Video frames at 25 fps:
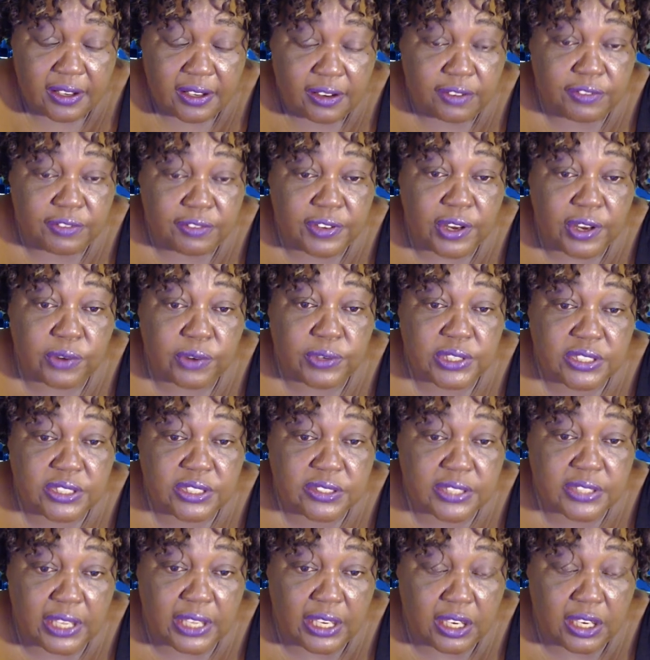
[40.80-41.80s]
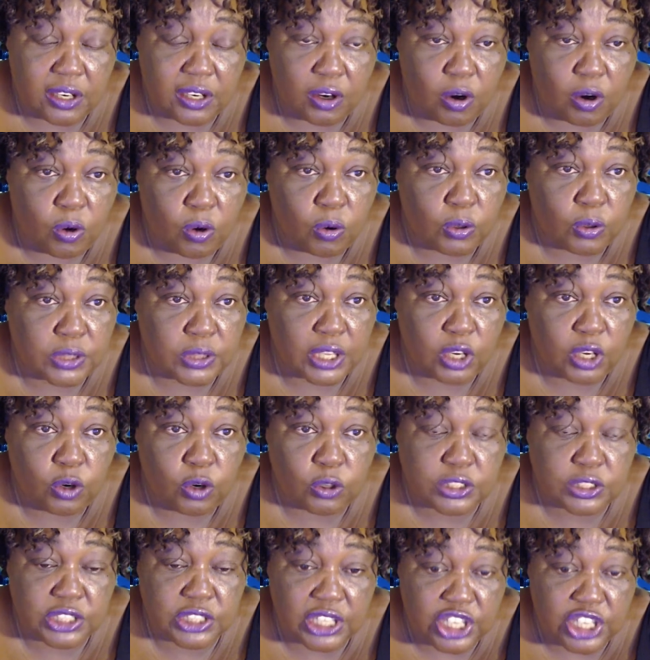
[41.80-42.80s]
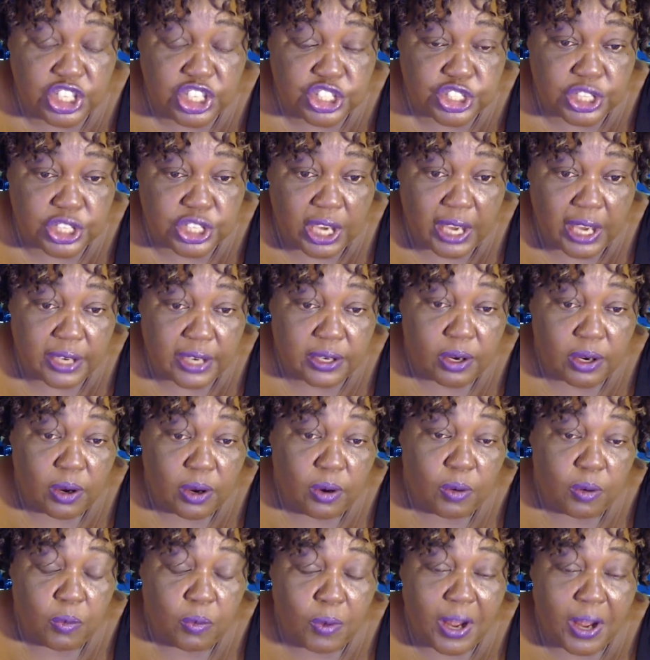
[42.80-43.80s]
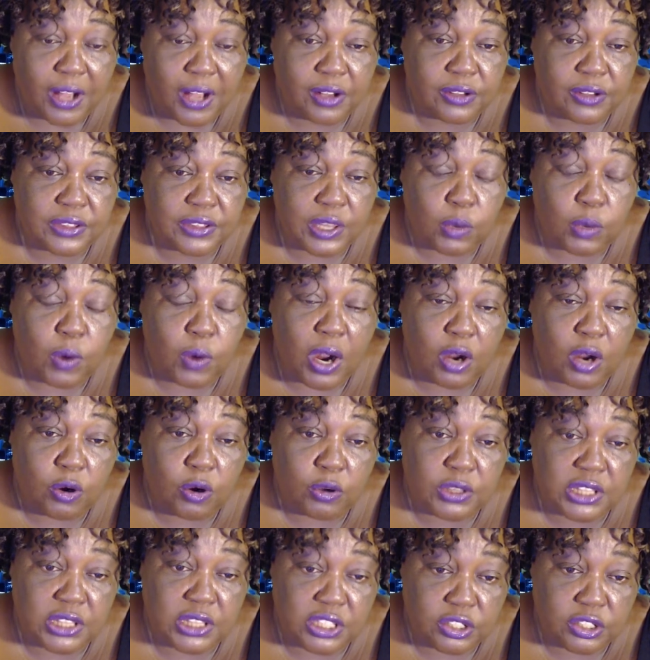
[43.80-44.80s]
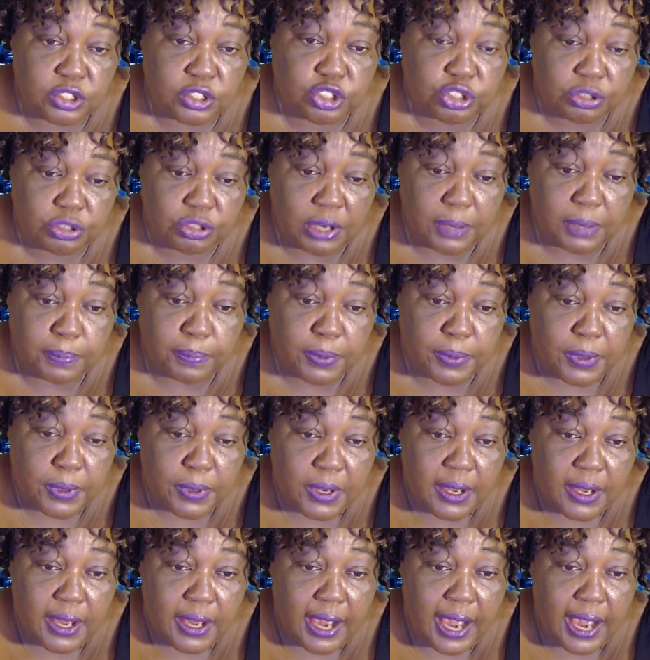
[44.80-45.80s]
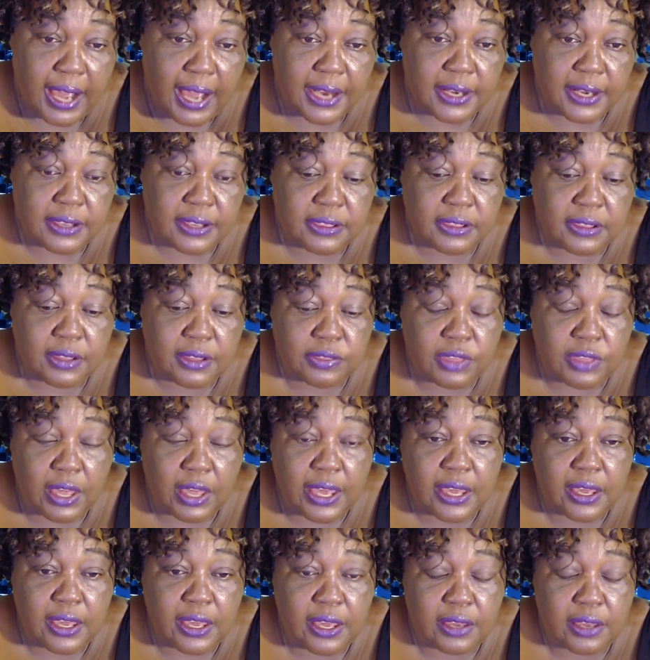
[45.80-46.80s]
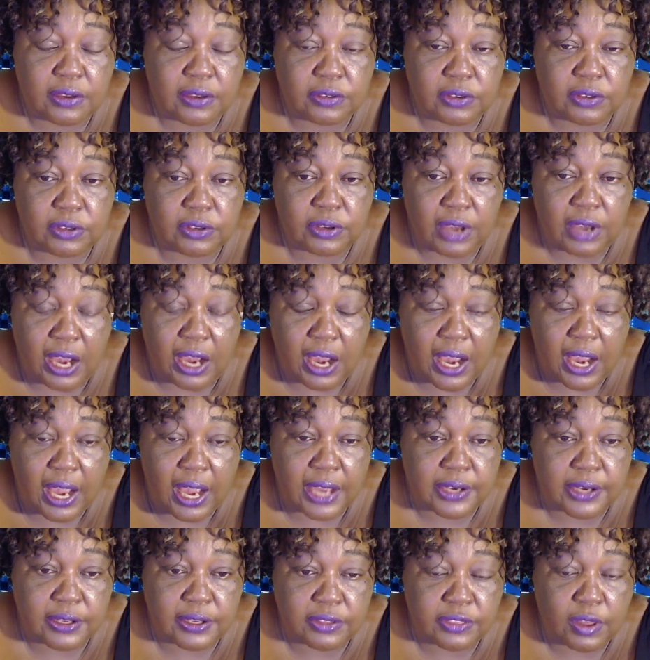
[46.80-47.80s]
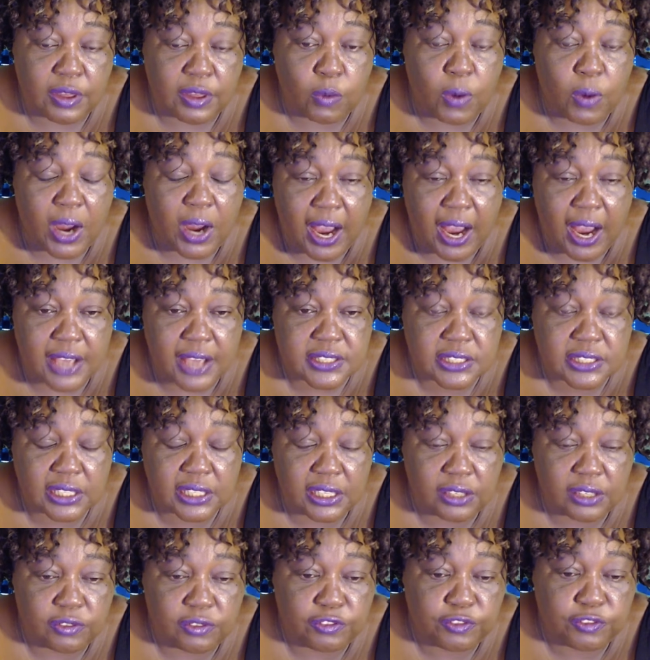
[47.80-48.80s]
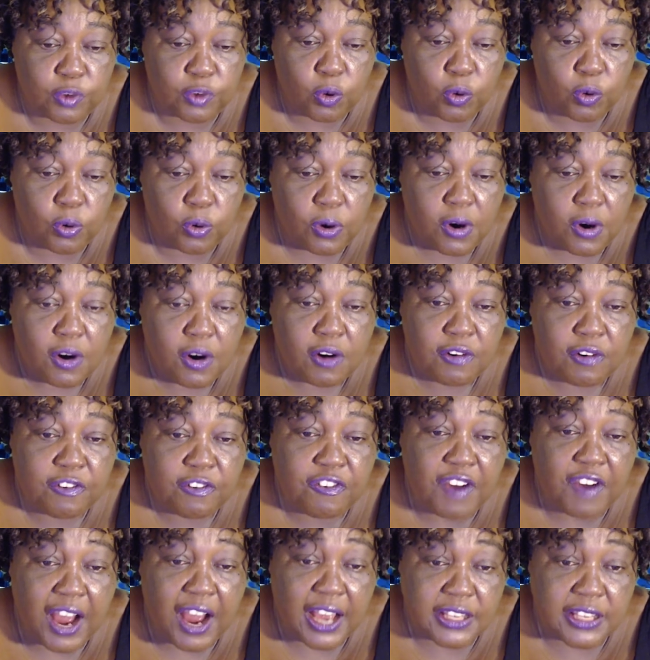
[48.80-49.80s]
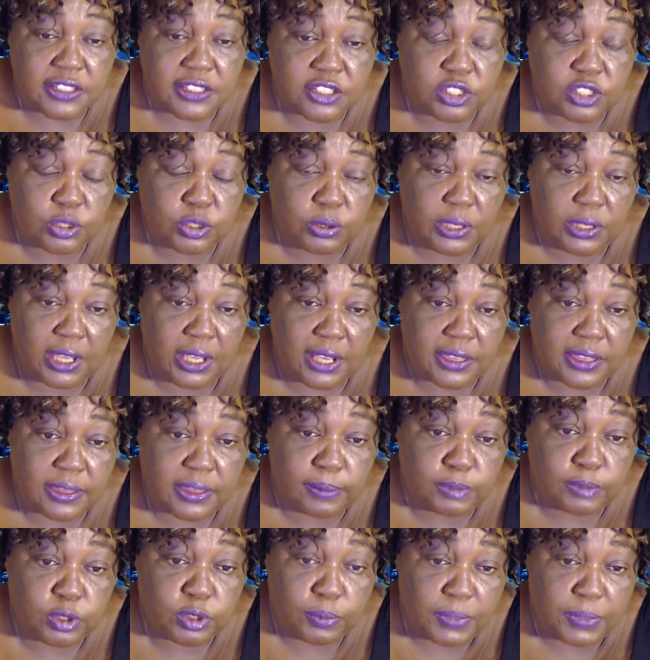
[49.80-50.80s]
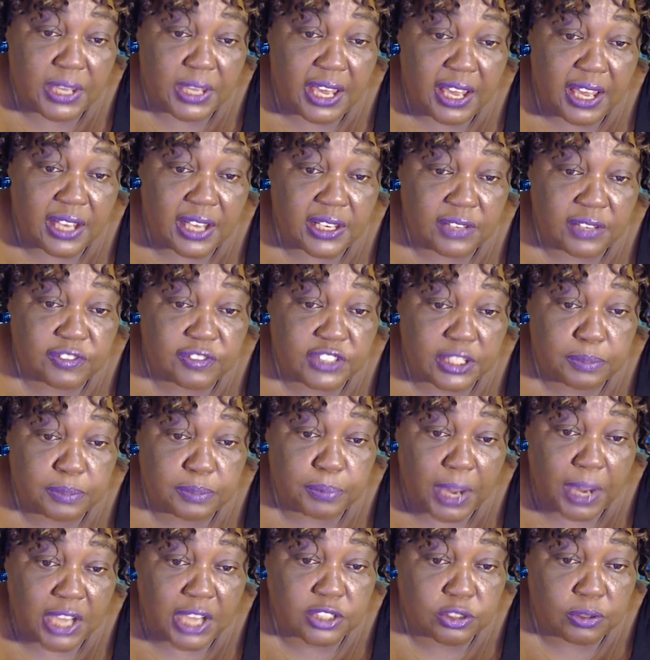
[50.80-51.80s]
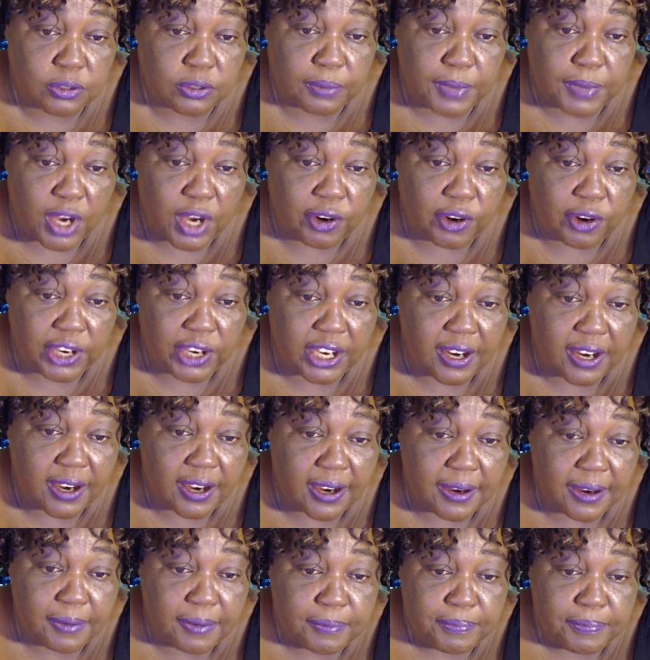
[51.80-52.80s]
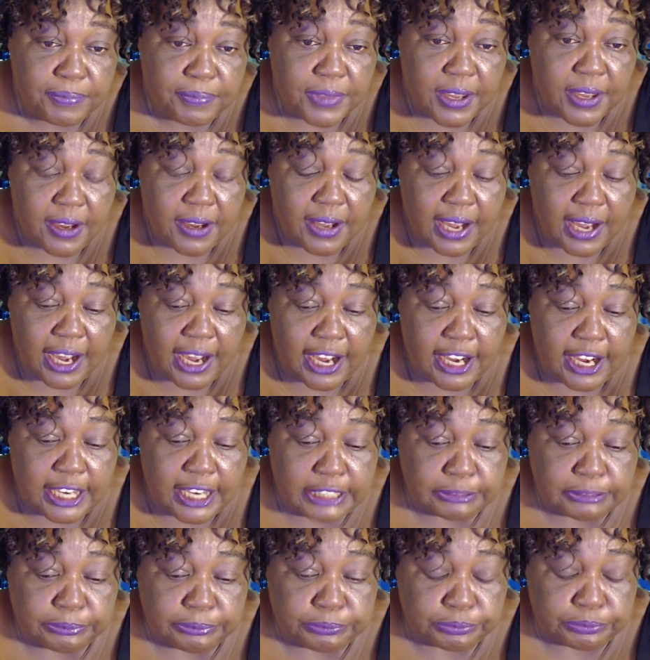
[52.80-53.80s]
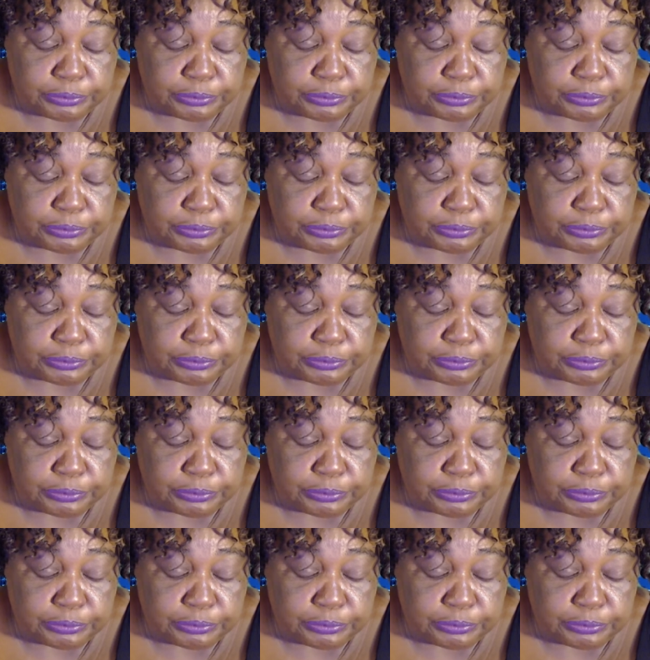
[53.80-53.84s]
very sick, or they got injured while they were on their trip and they had they were asking for funds to get them to be airlifted back to America. Um,